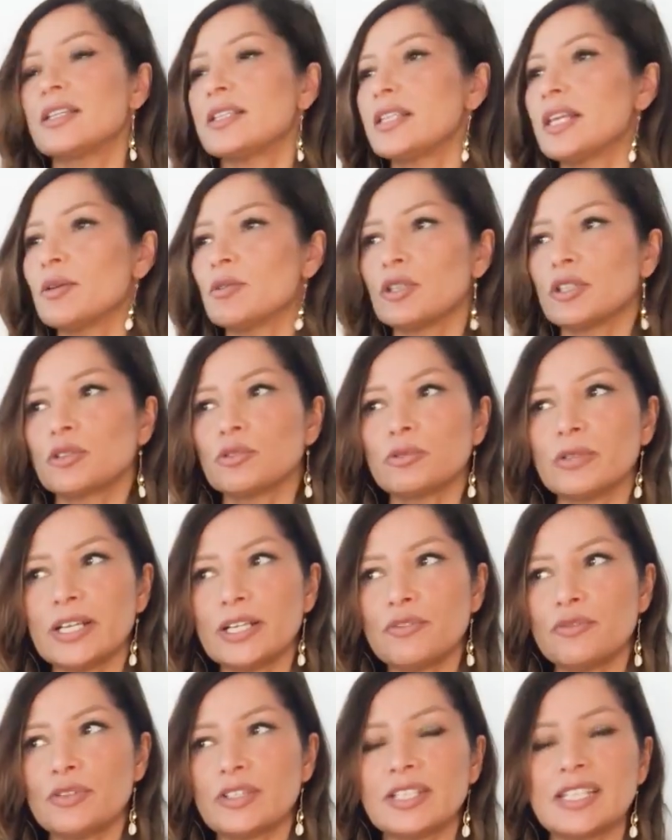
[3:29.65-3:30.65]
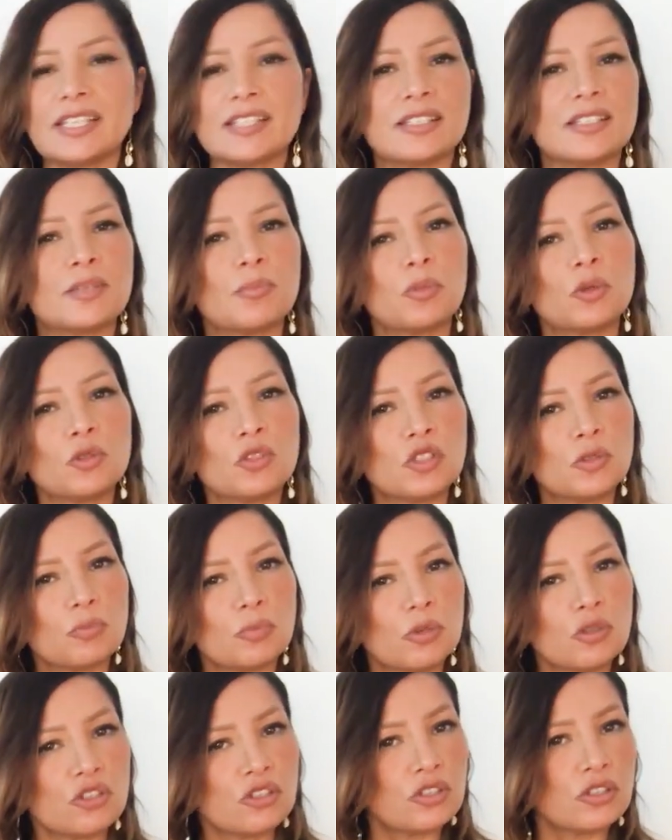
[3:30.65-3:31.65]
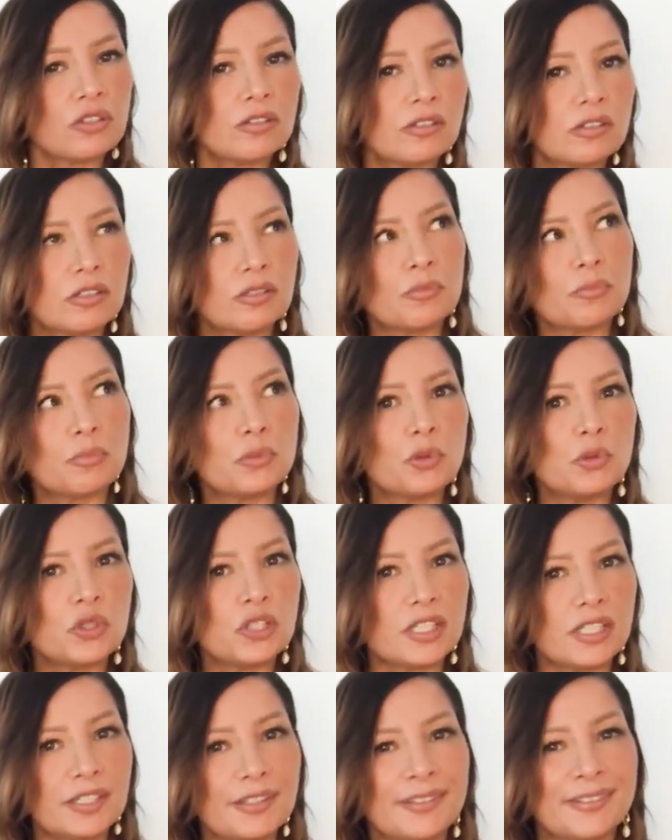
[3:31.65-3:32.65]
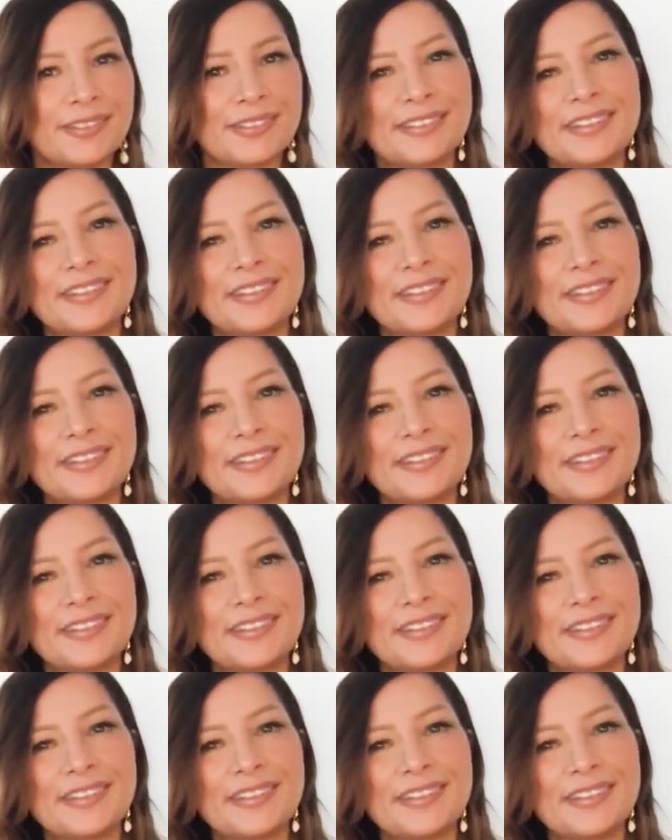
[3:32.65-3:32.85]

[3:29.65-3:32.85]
They're a great fit. They're supposed to push your booty.